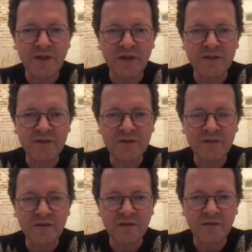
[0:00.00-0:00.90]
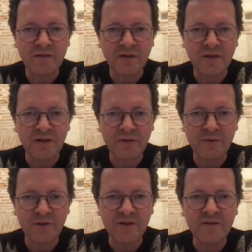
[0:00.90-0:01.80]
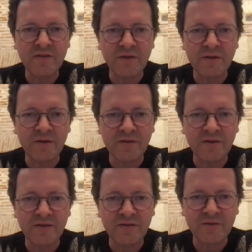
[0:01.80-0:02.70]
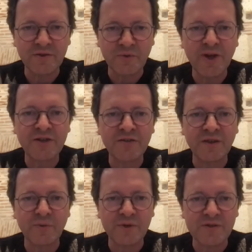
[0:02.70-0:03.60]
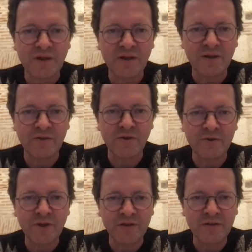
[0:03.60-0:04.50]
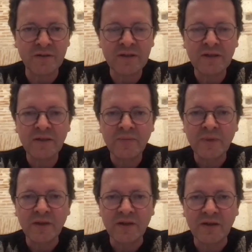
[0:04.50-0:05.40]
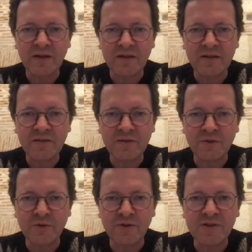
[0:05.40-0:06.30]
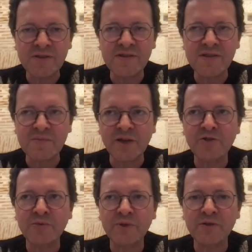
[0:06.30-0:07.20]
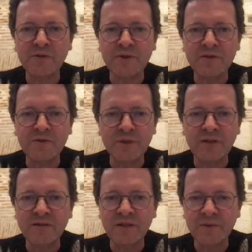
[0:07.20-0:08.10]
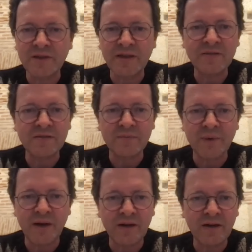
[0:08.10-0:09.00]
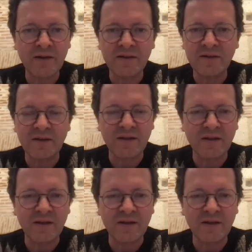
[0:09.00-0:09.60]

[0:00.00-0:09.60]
change could lead in the direction that we desire or not? So is this measurement going to be contaminated by